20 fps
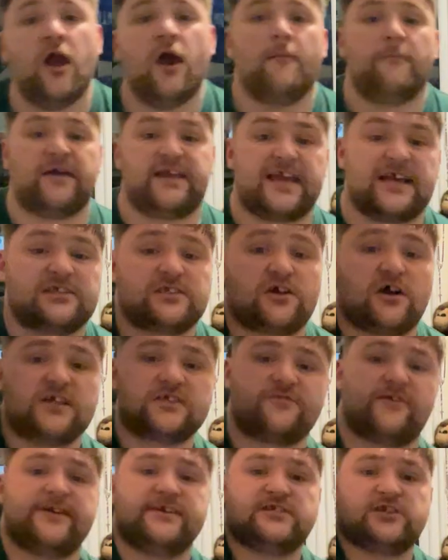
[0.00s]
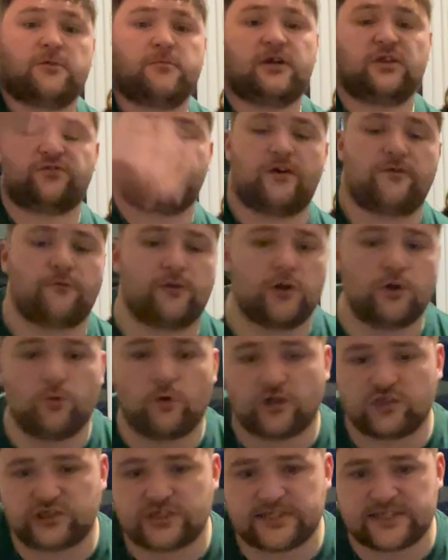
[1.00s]
But yes, guys, thank you so much for everyone who
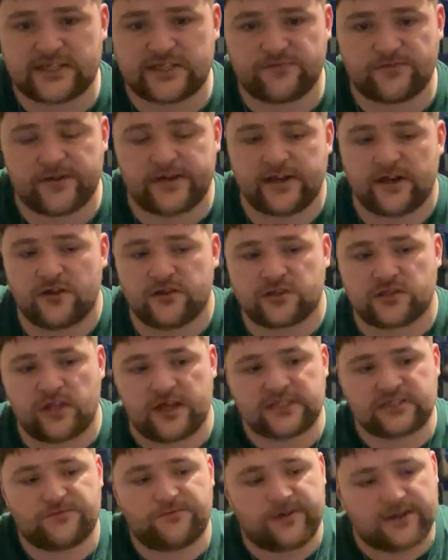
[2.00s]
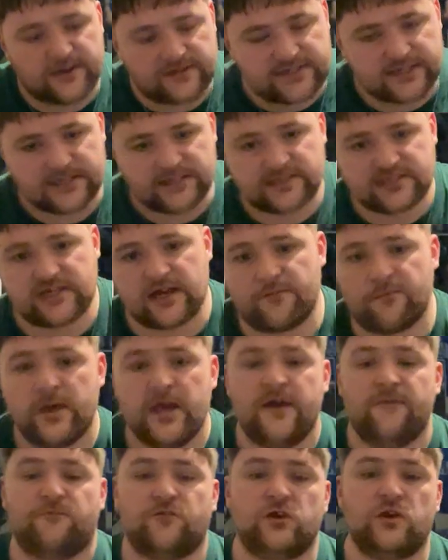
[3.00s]
watches these videos, likes the videos, hit the sub.
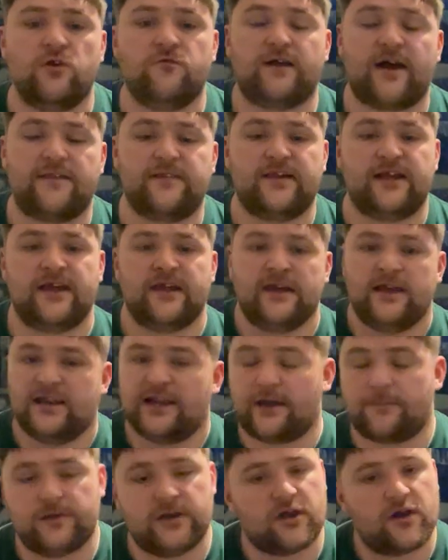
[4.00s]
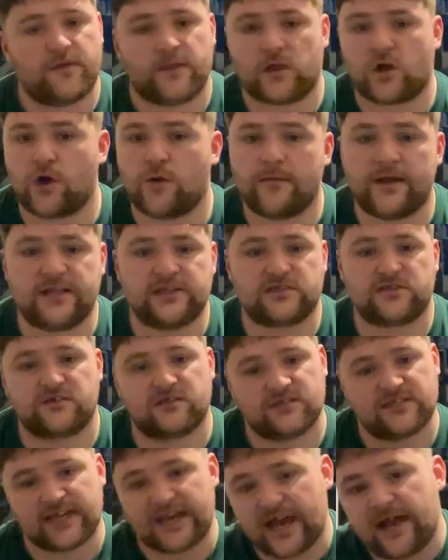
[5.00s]
If you're new around here, let me know in the comments so you
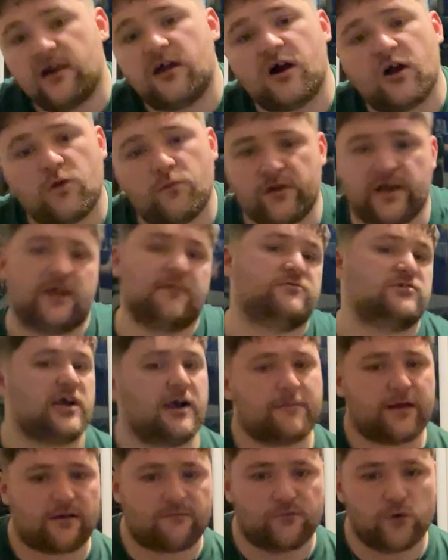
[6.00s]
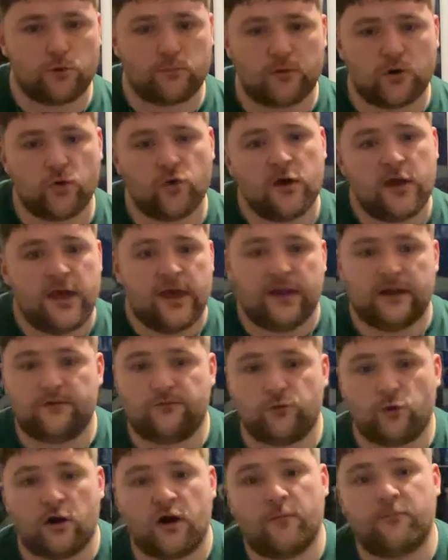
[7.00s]
can say hello and we can have a chat about football. And
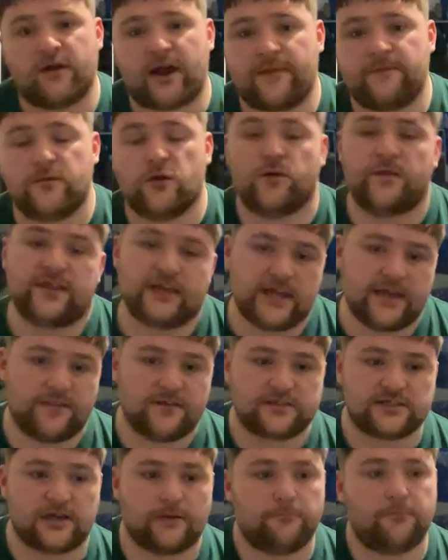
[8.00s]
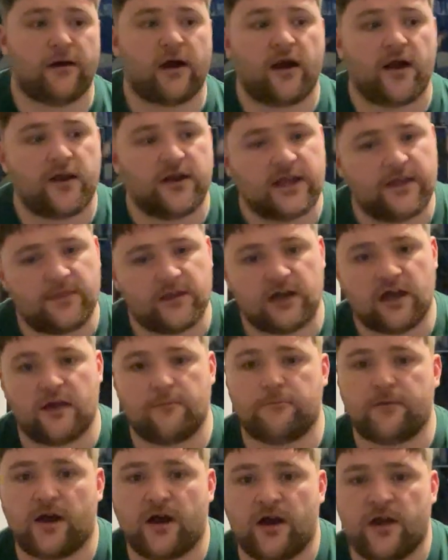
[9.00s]
if you are brand new, then hit the sub button, hit the
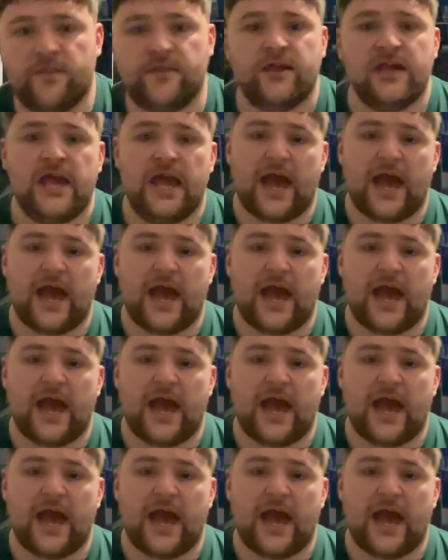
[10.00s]
like button.